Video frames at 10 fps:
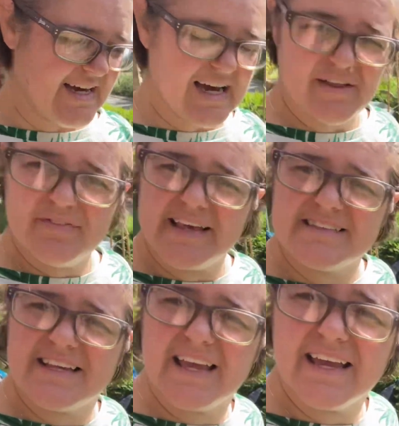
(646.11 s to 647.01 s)
And
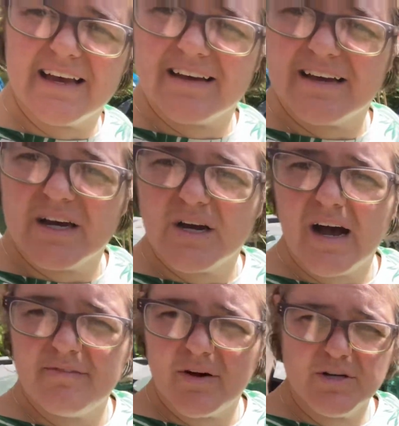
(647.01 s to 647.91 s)
this here,
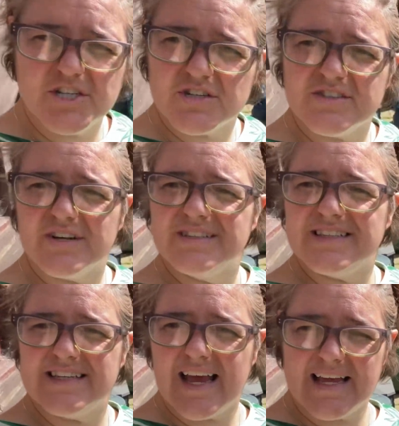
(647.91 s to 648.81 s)
I've only just done
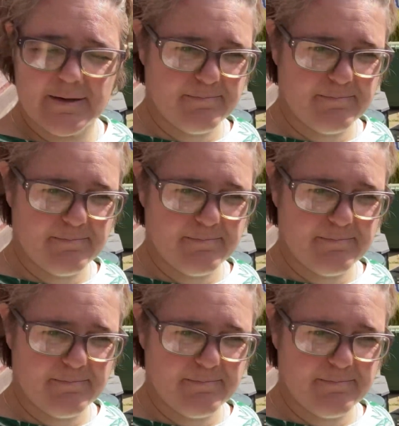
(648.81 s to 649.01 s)
today.